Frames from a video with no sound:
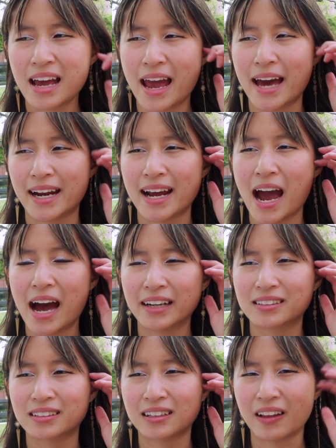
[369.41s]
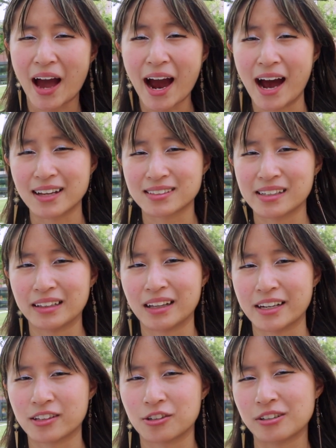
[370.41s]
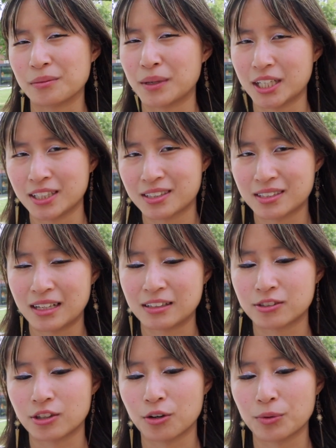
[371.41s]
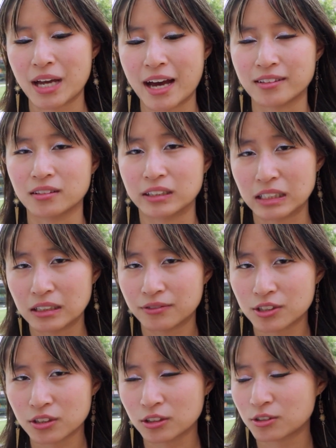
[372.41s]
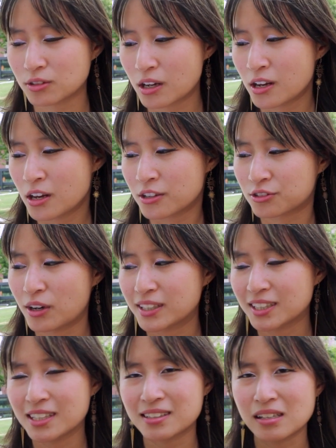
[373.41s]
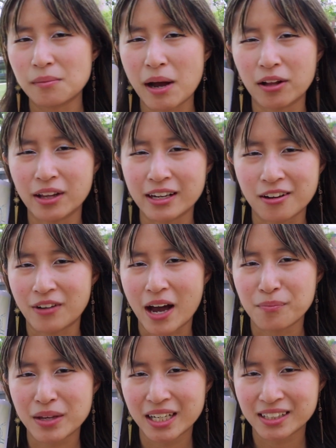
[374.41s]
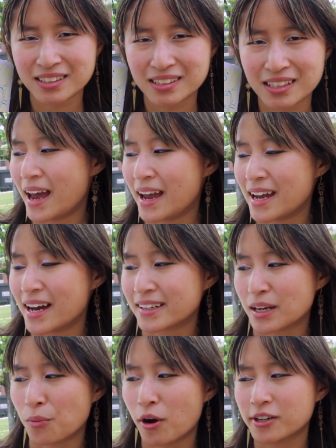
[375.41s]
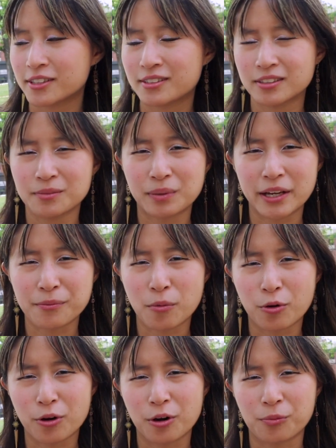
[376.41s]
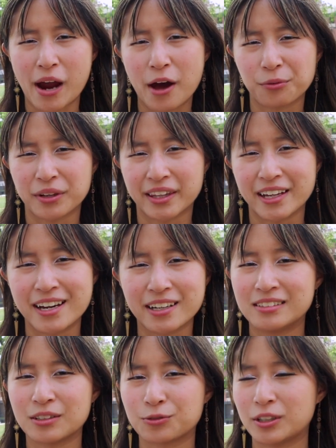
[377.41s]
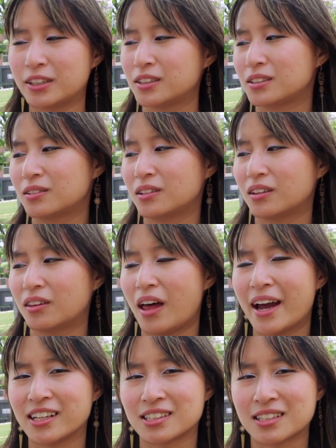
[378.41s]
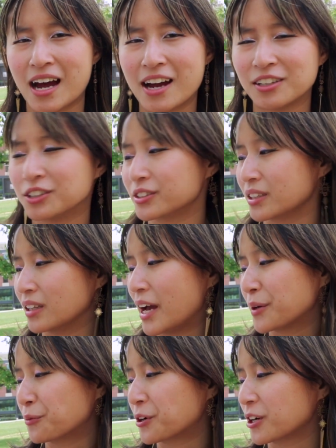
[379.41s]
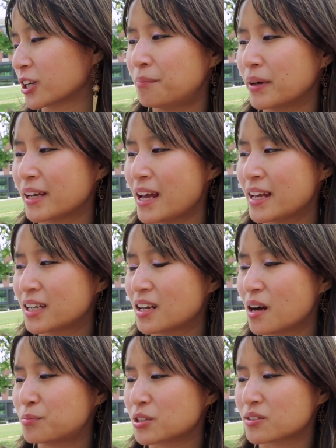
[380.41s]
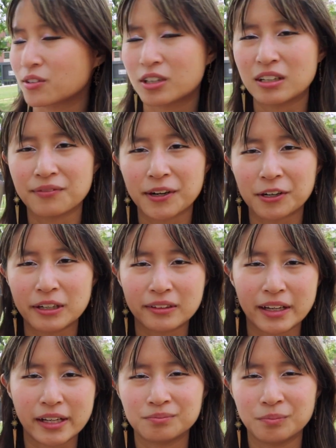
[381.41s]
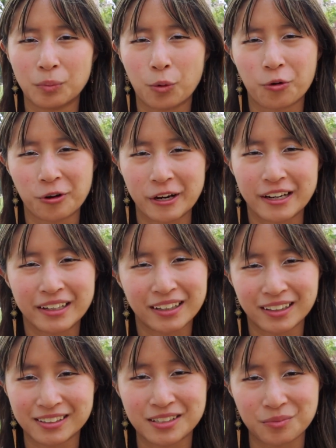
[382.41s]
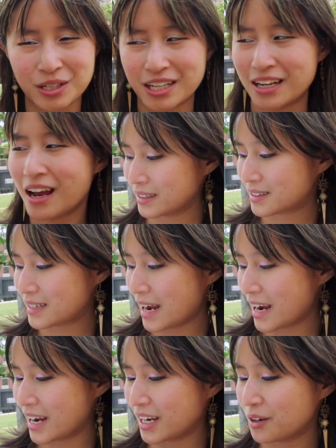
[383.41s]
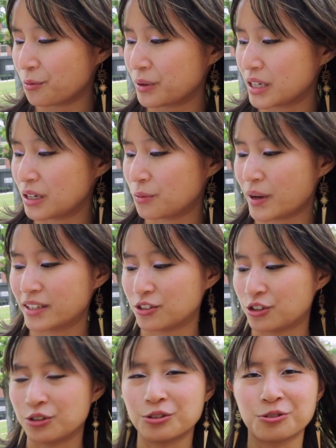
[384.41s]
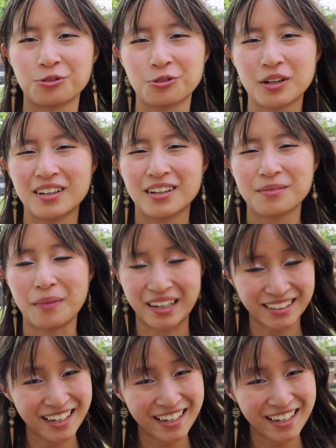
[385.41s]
and I had class in like 30 minutes, and so we had to leave soon. So I did this in about like 5 minutes, and I wanted to play more around with like different line styles and line work, but it ended up just looking very like boring to me. This day we went to Maine